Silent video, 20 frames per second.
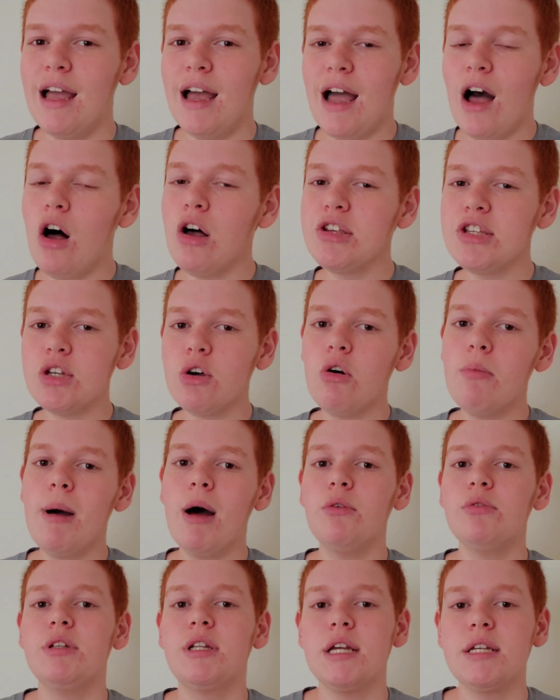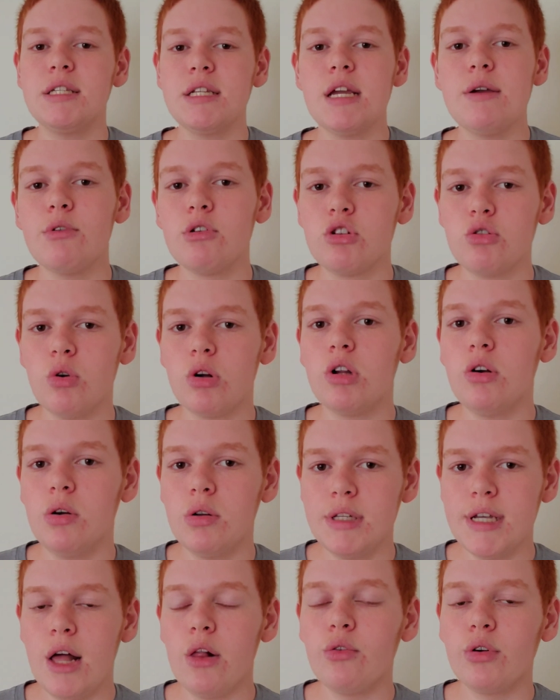Also, about Disney Resort
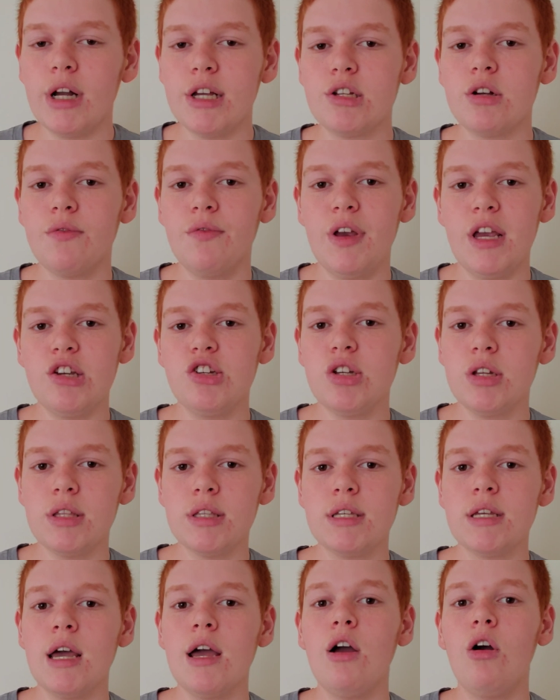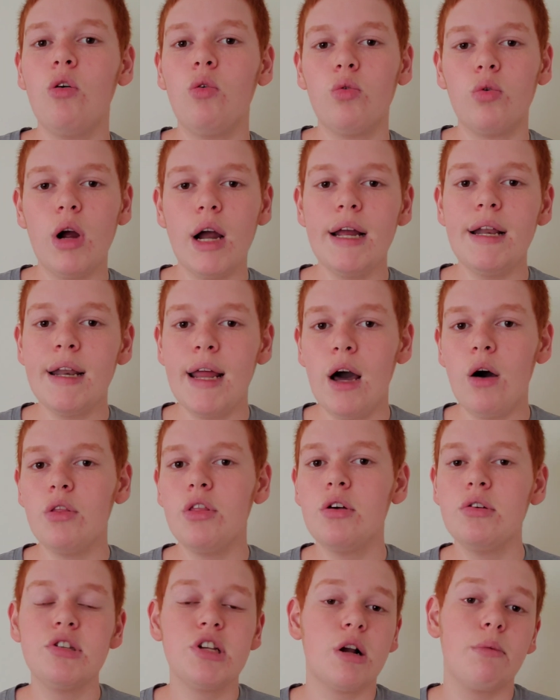hotel reservations, right now
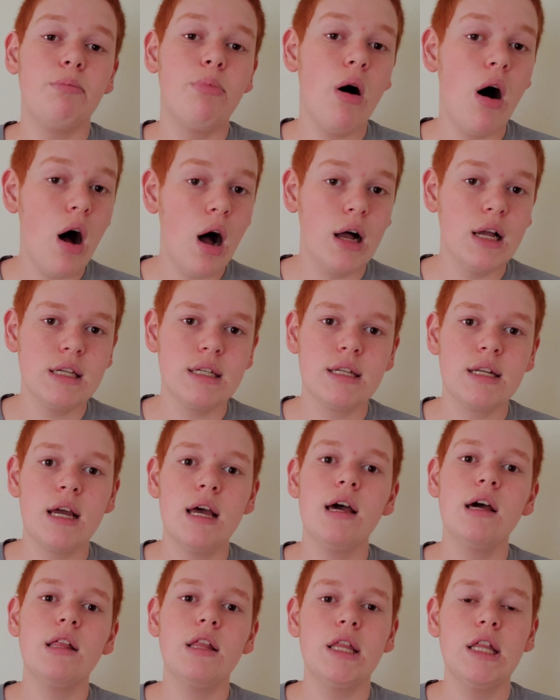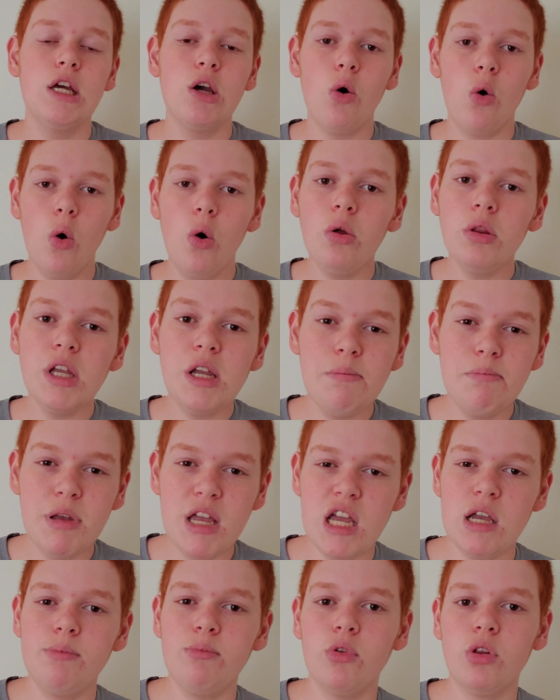those are paused. The only
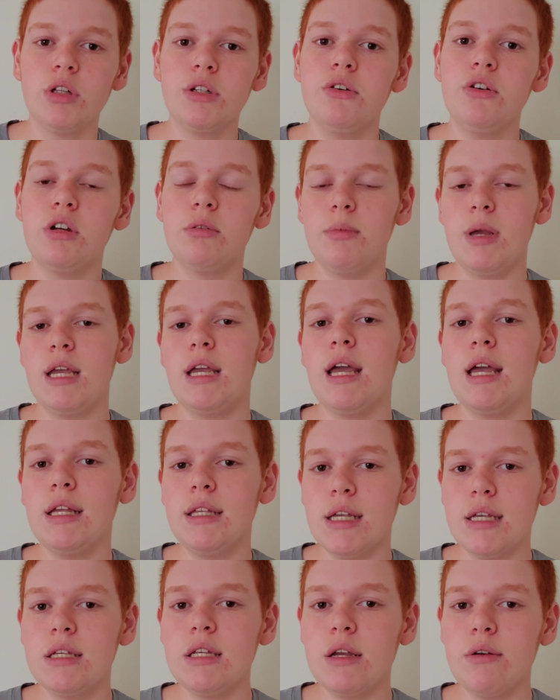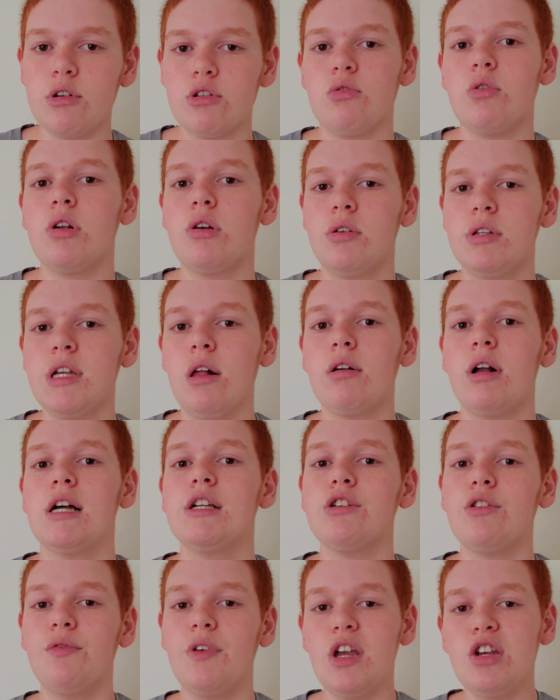people who can make a Disney Resort hotel
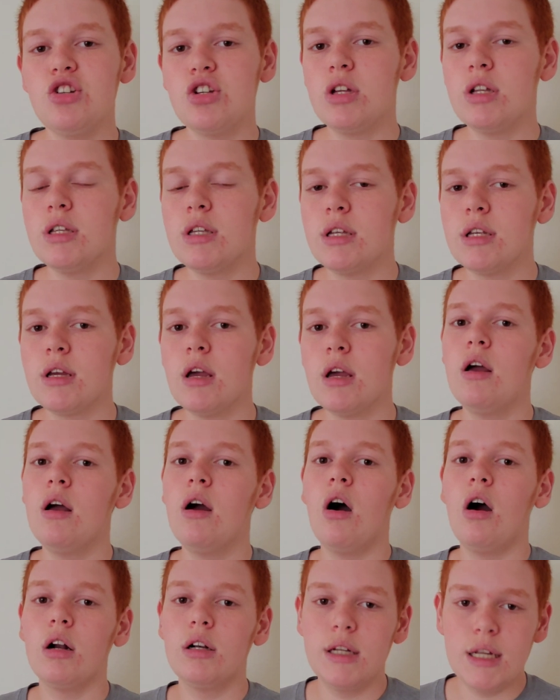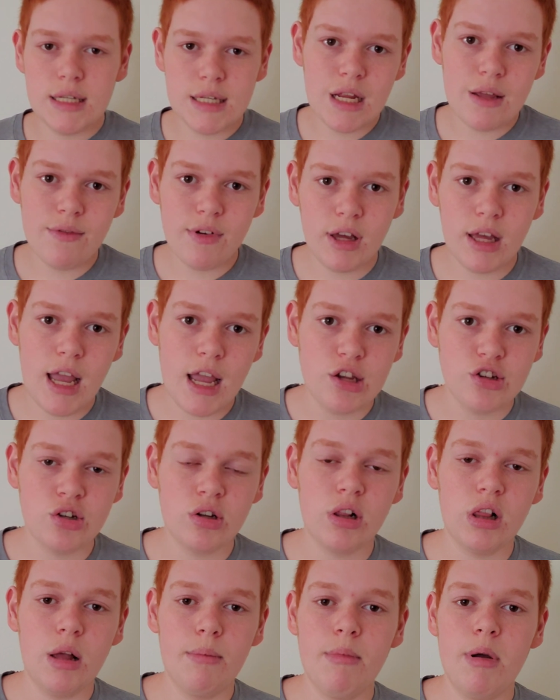reservation are Disney Vacation
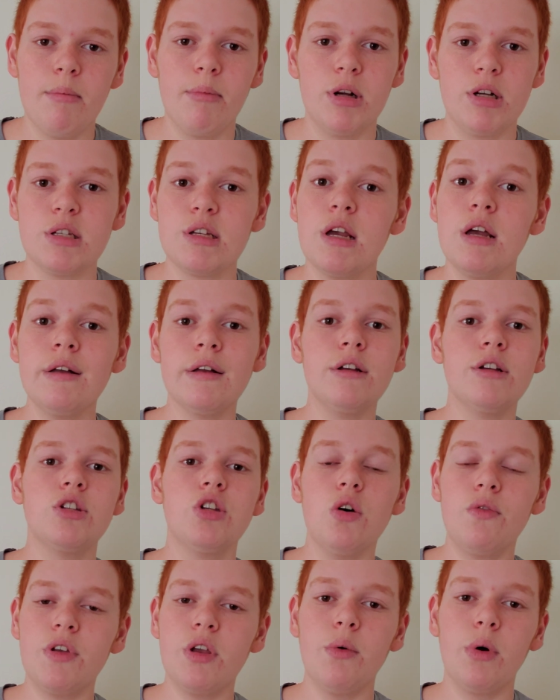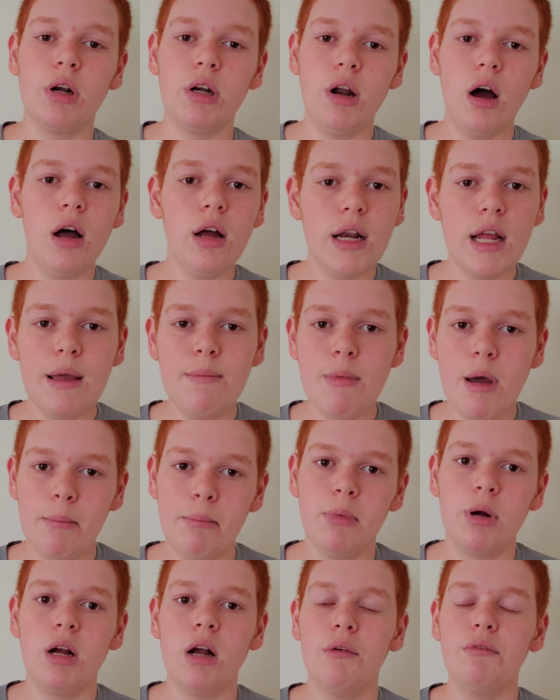Club members. So if you are not a
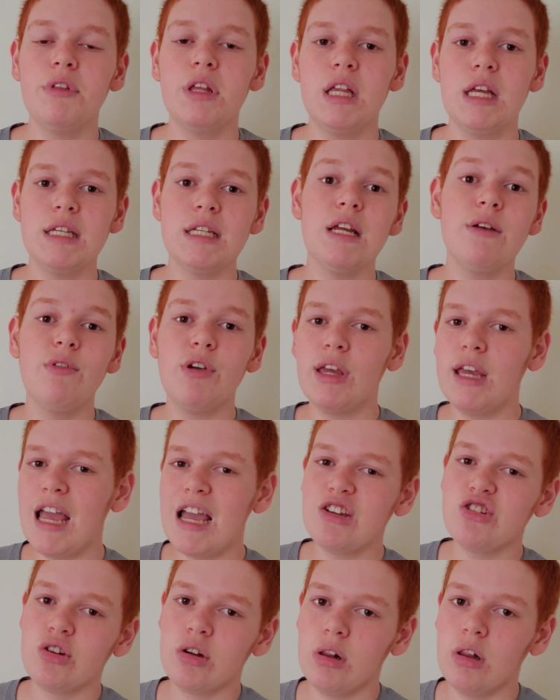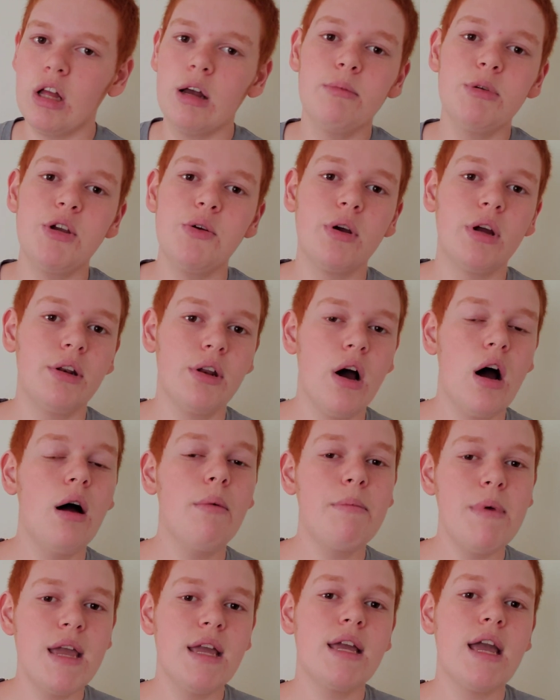member of the Disney Vacation Club, you cannot
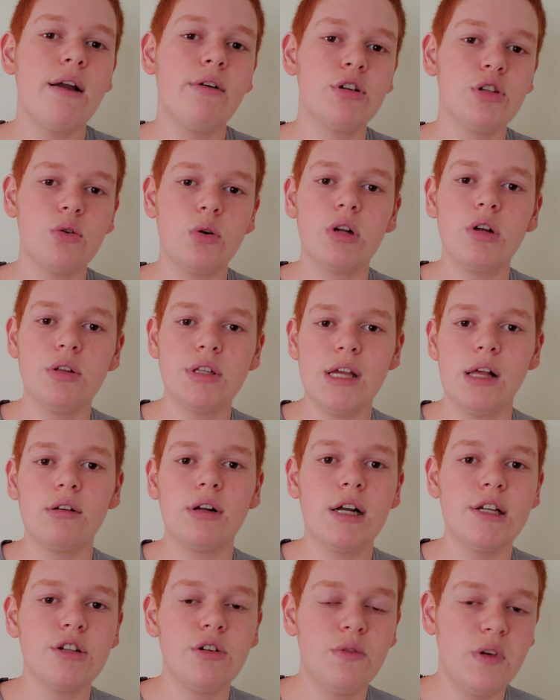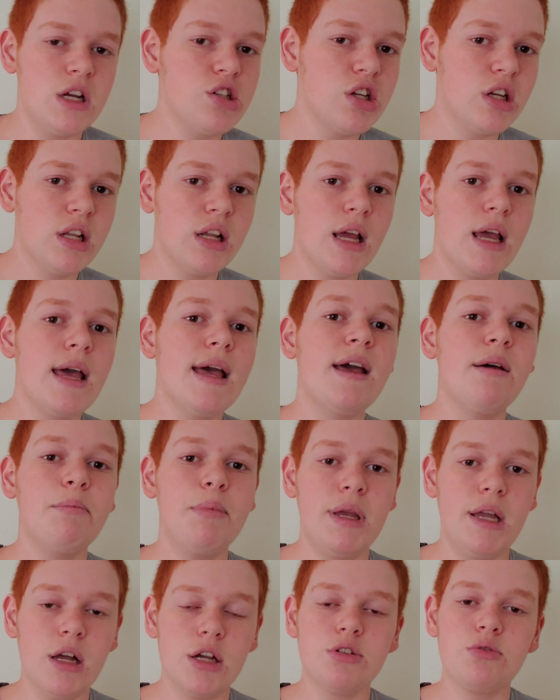make a resort hotel reservation,
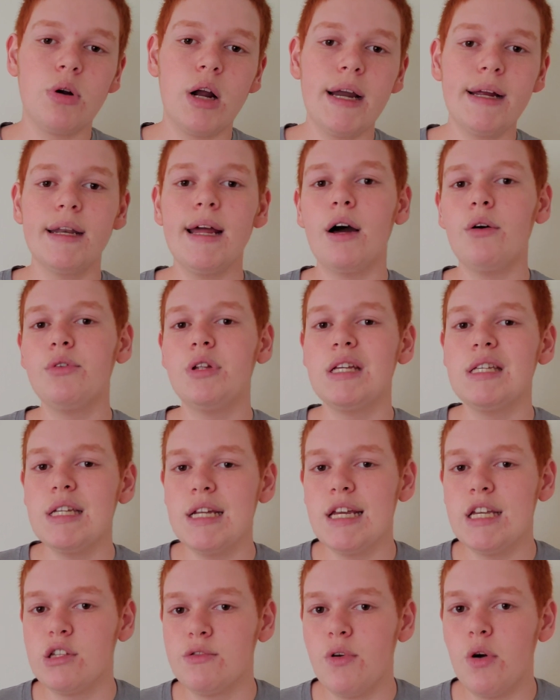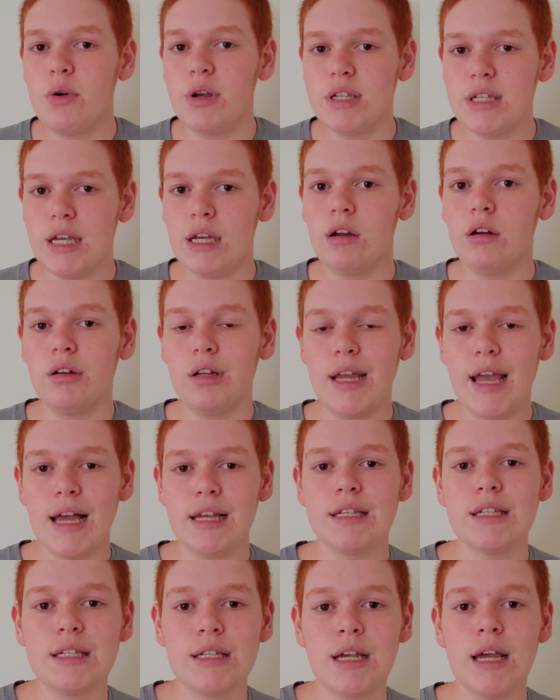because right now Disney is focusing on
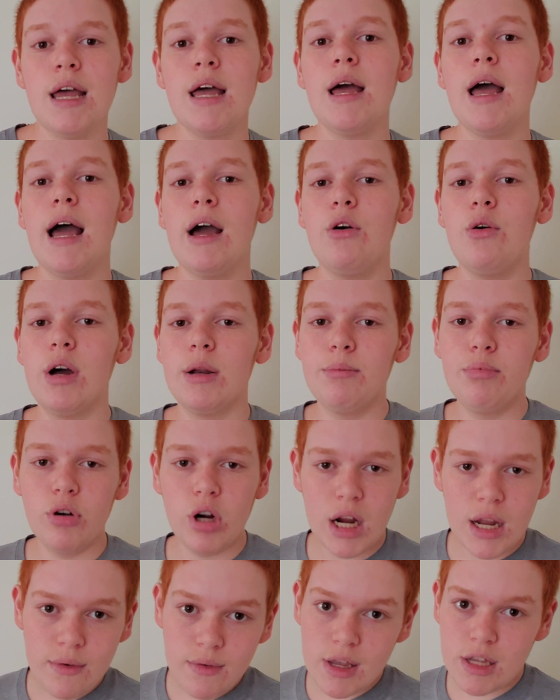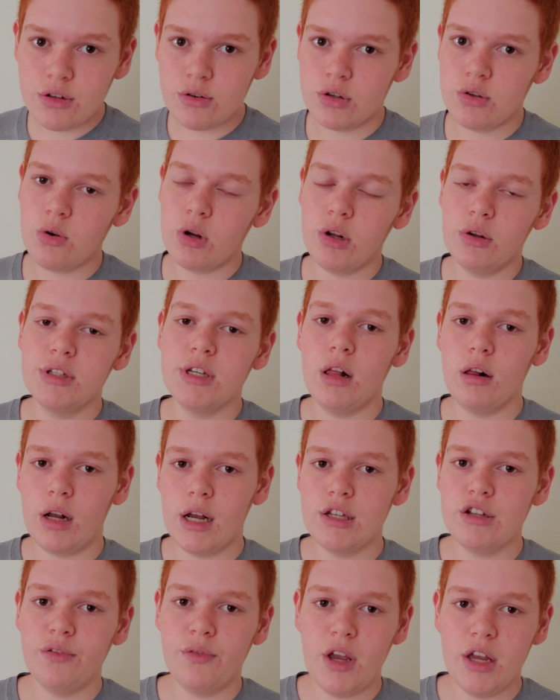guests who had previous resort hotel
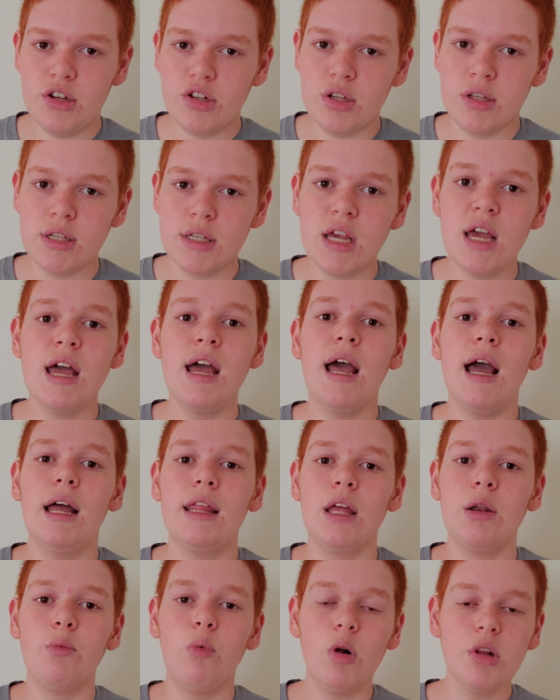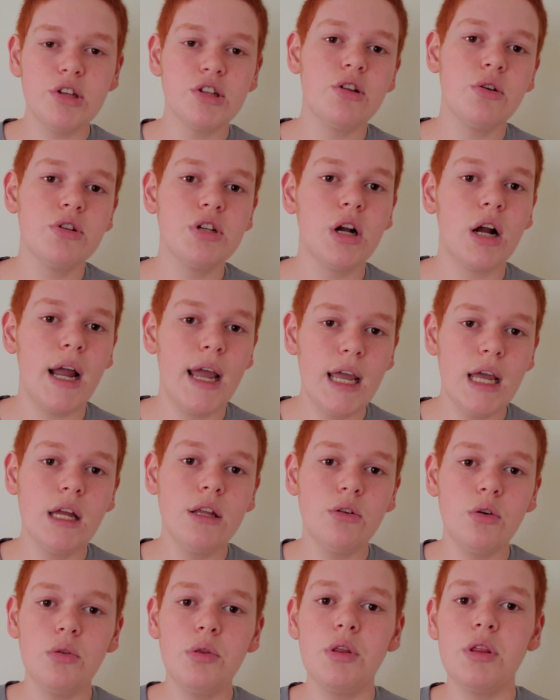reservations, and then once those are
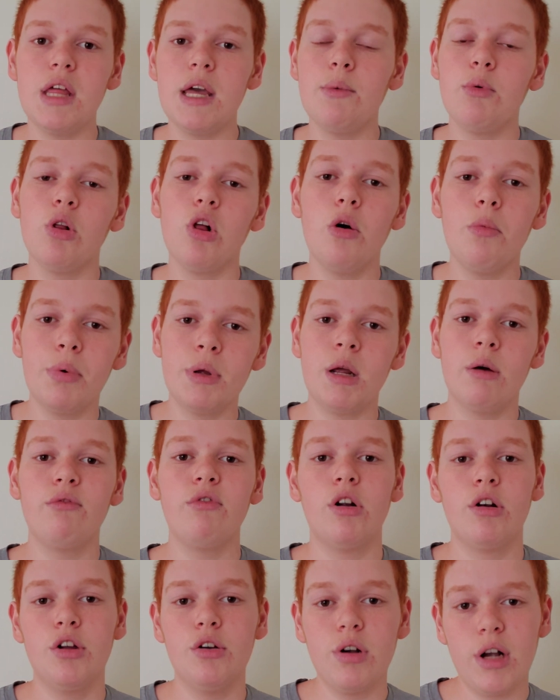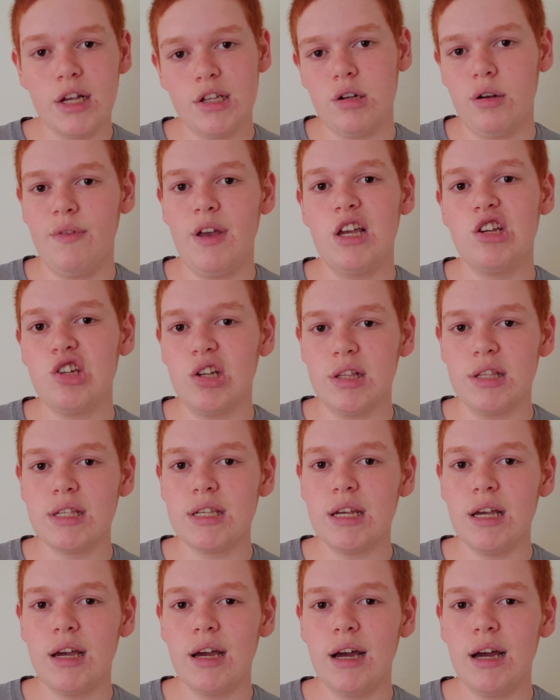handled, they will open up for new reservations.